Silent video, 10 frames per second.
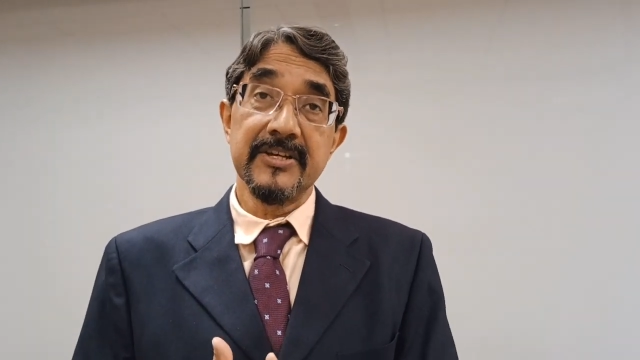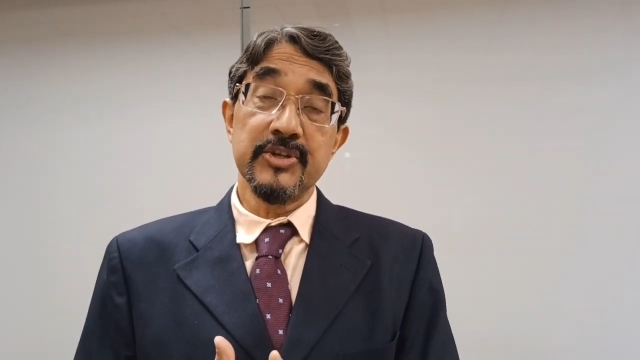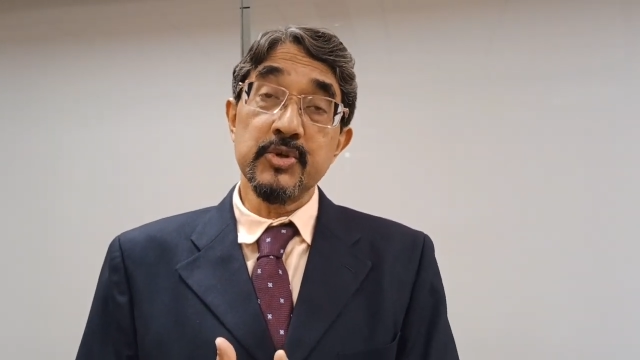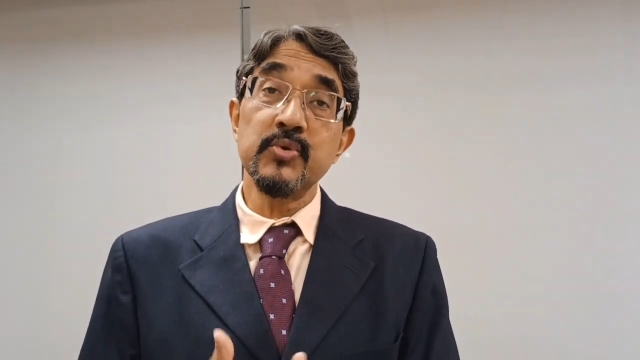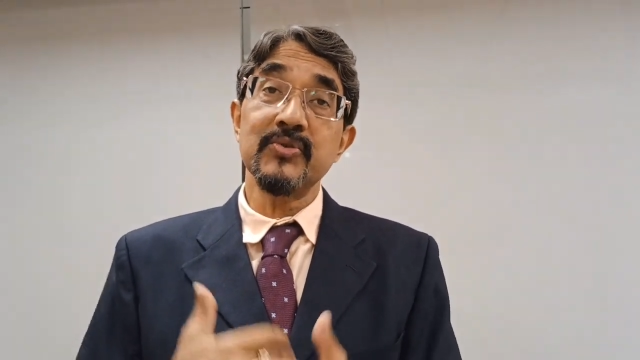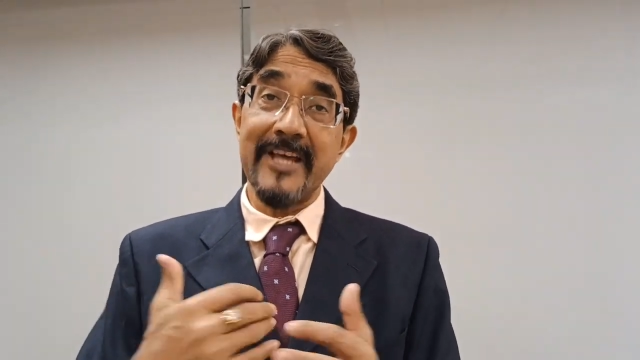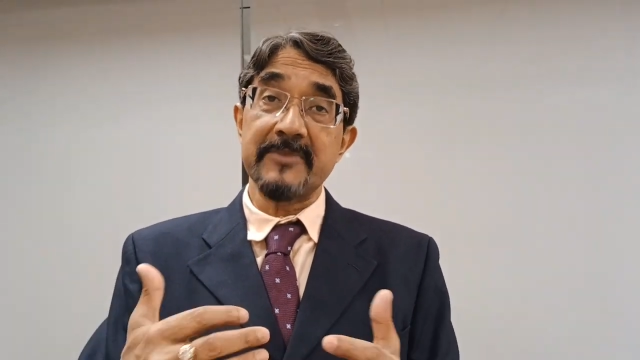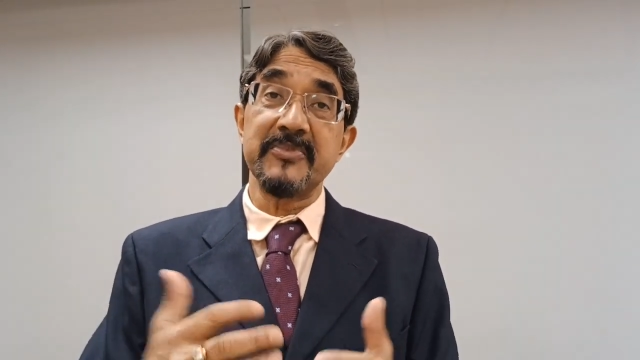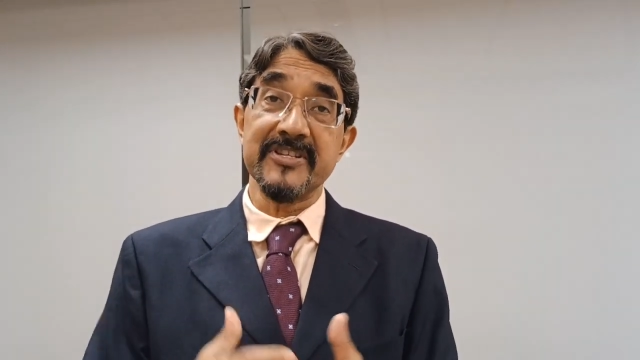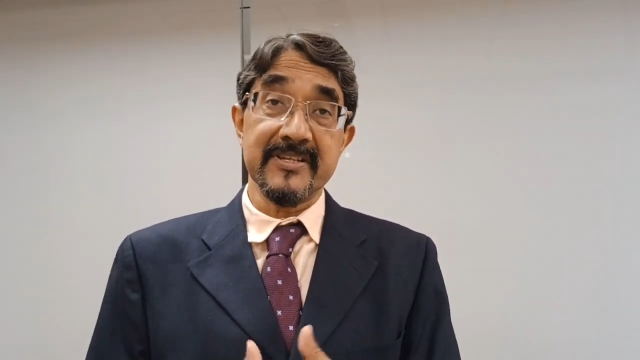to
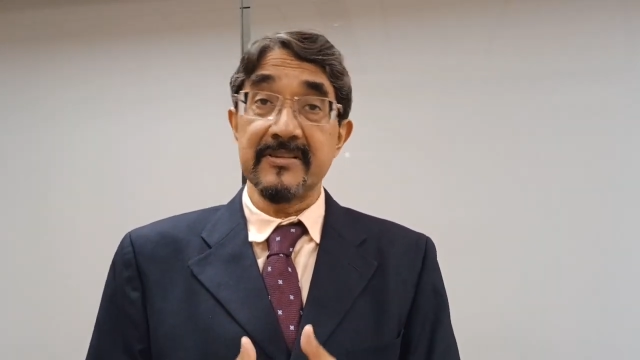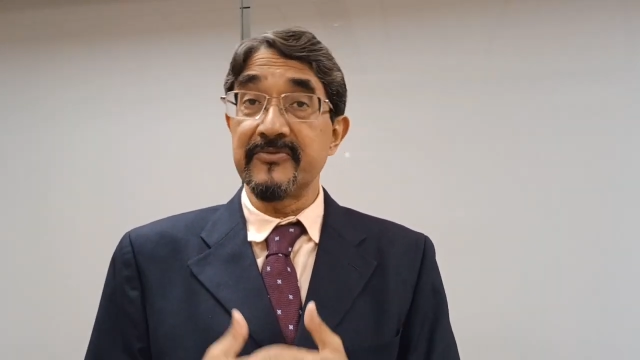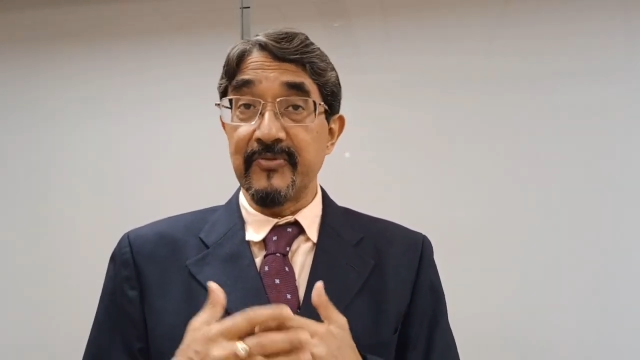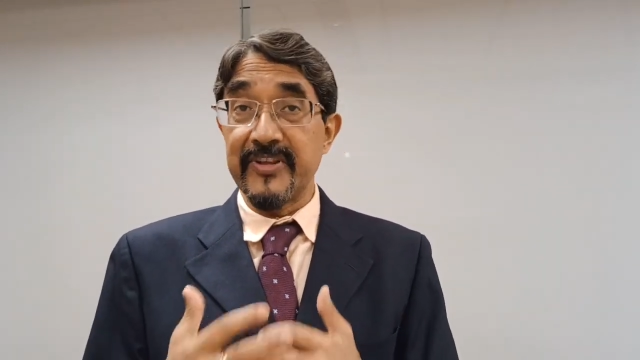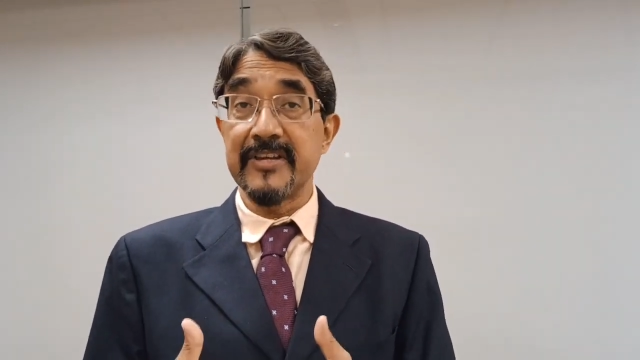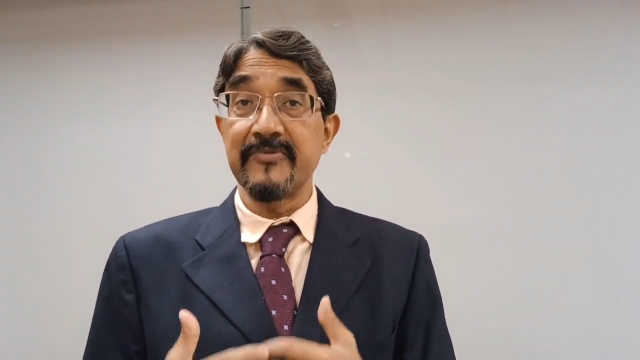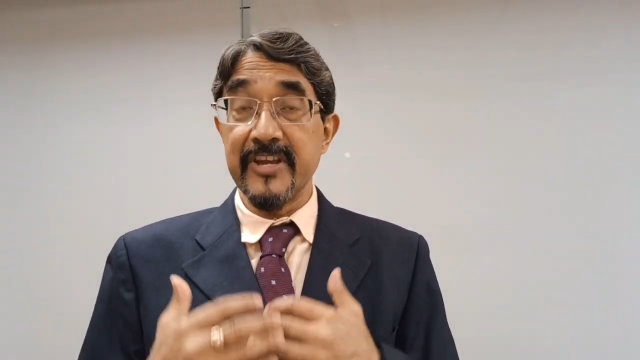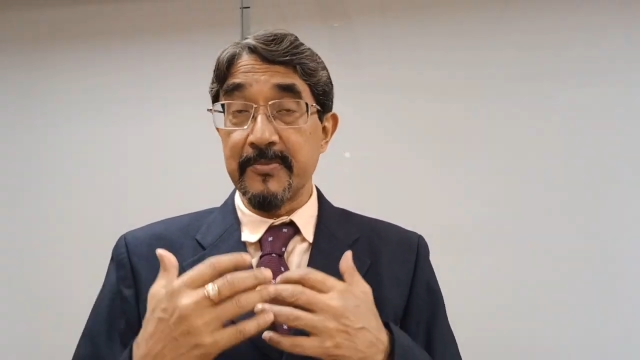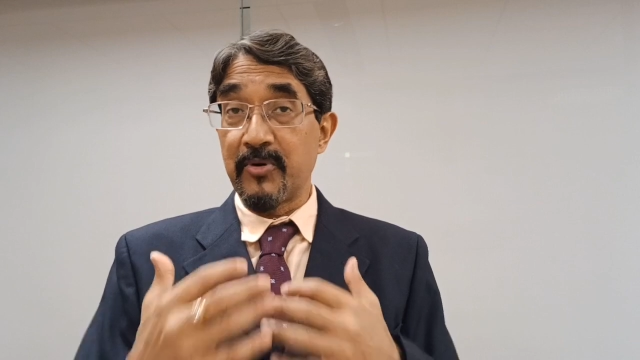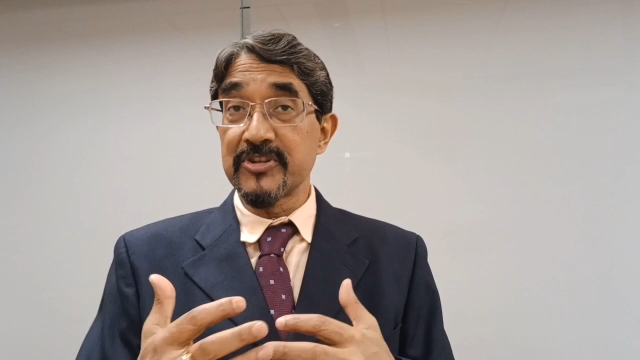that person, whether
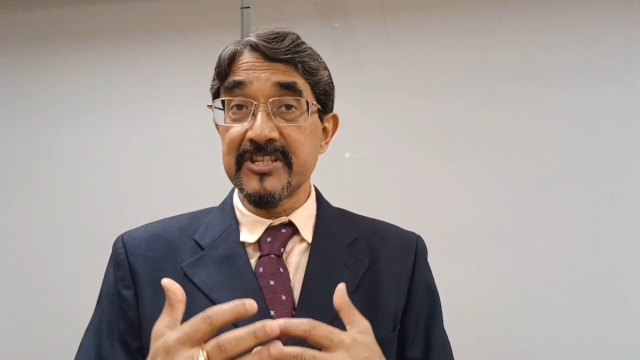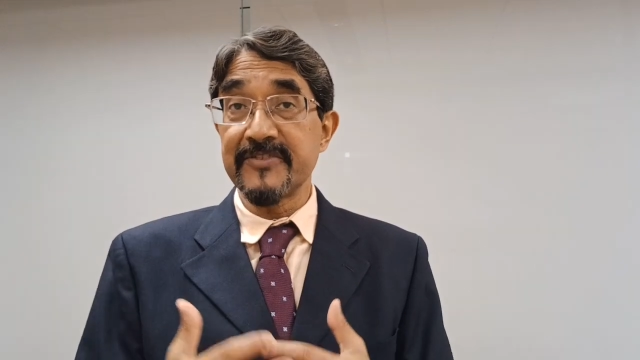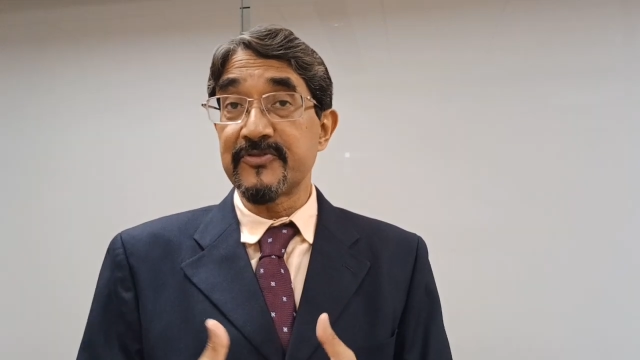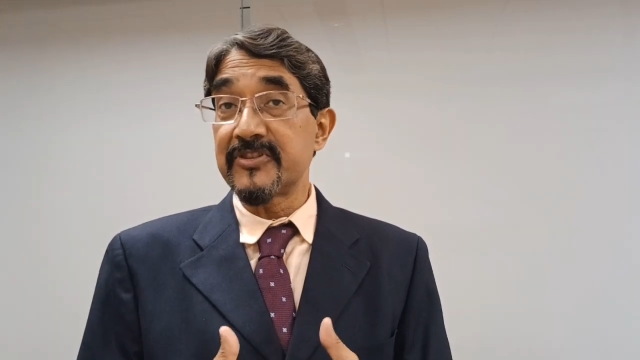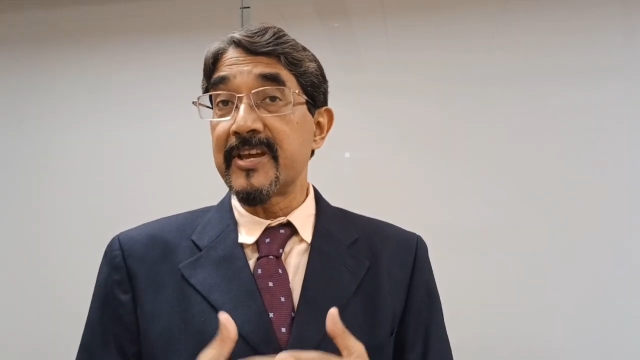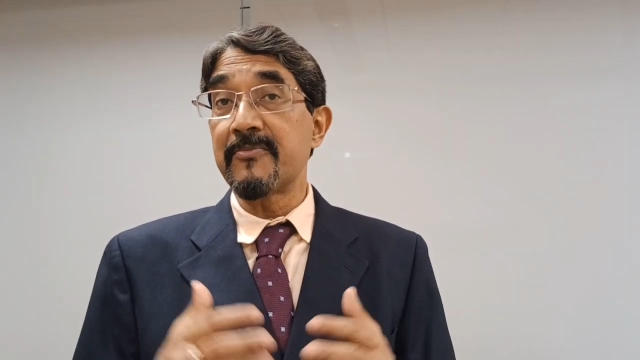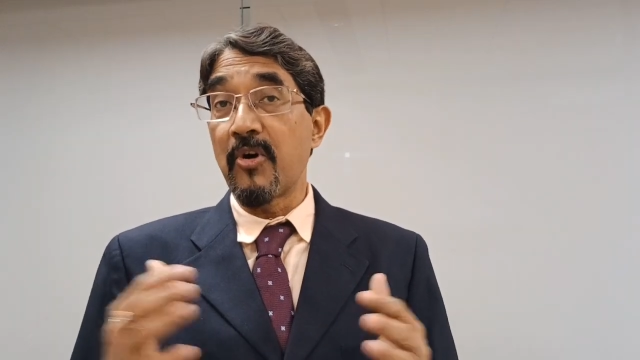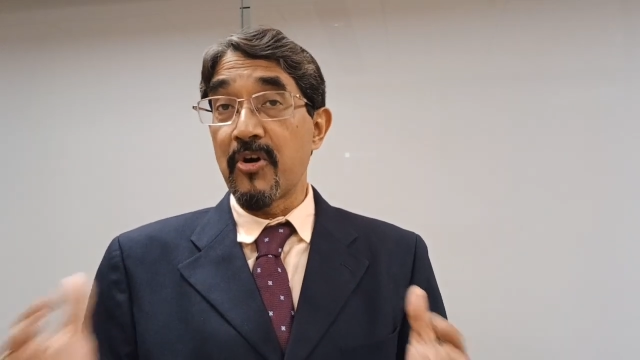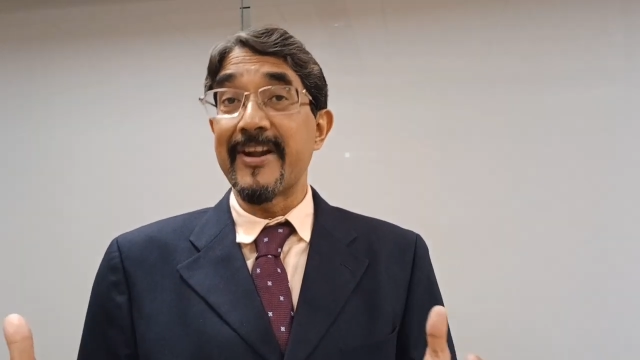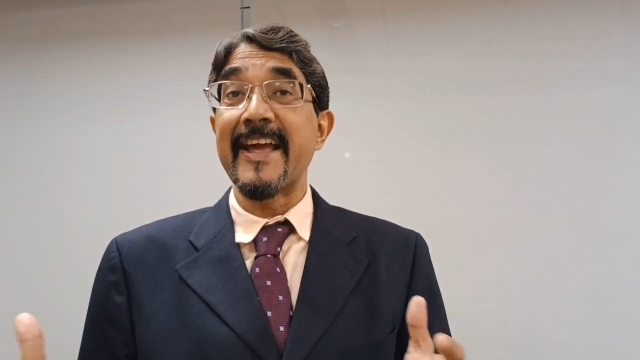we are positive to them
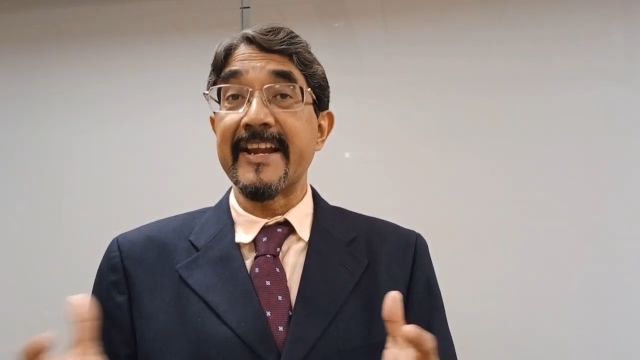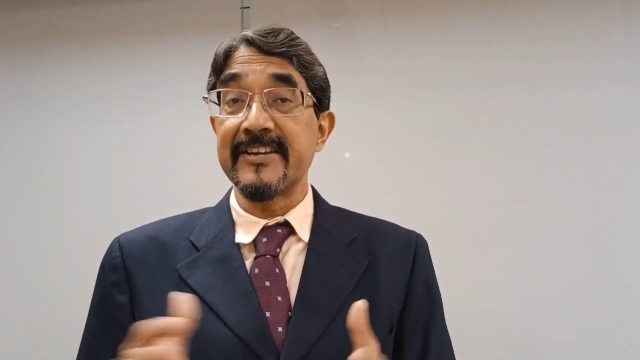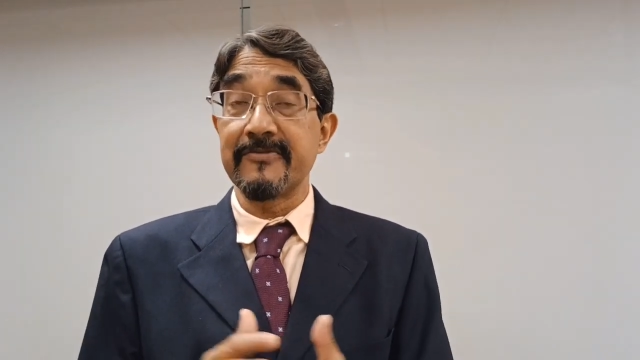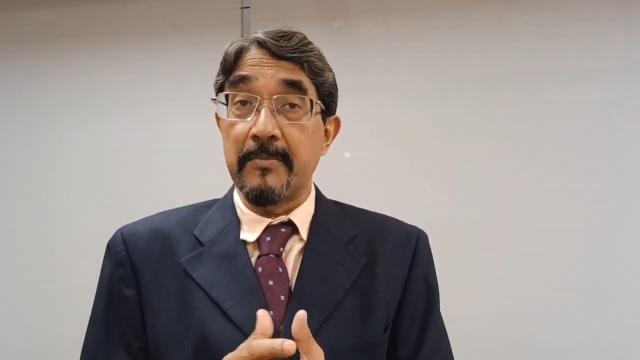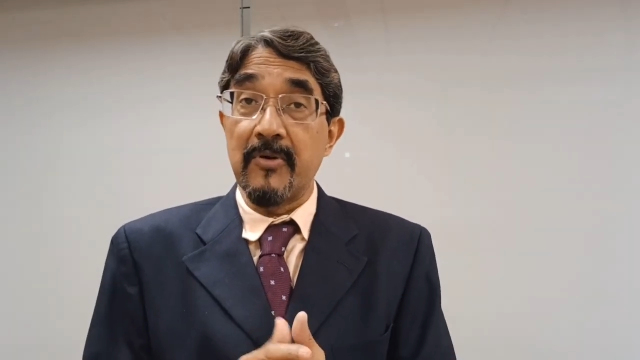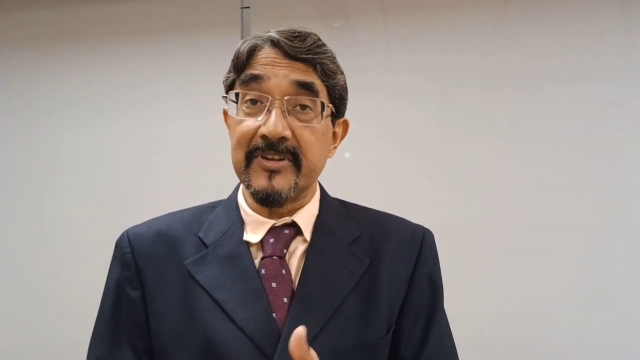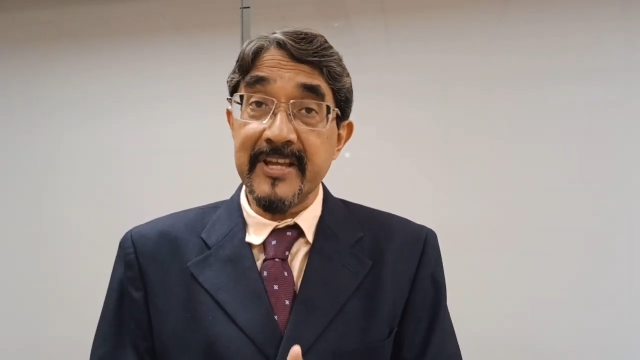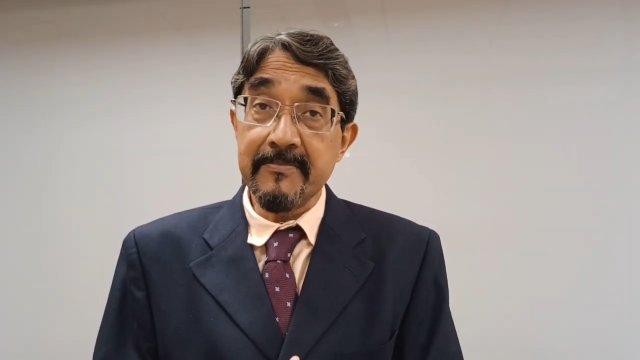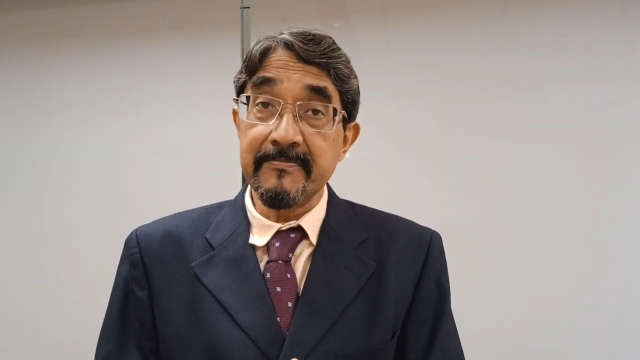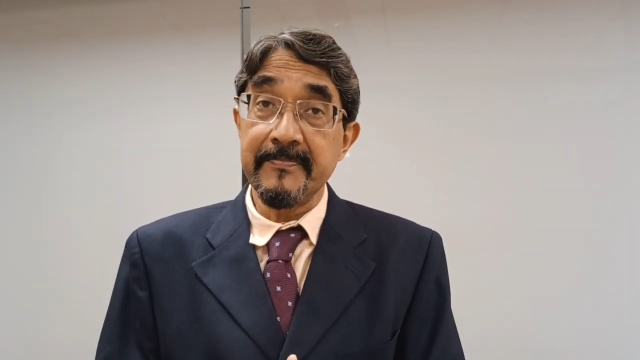or negative about
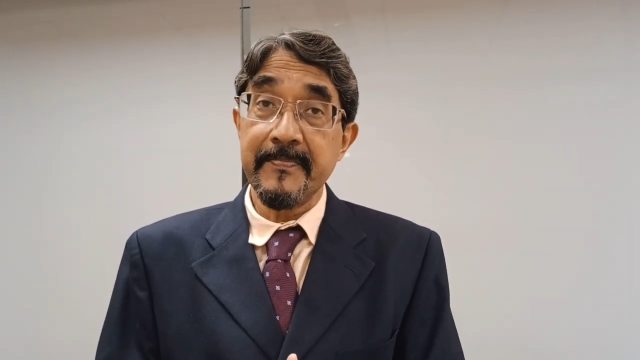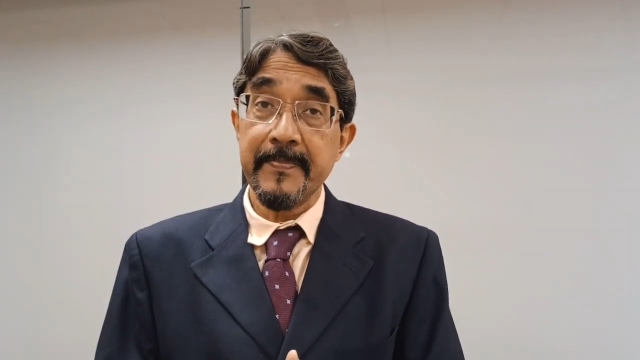them.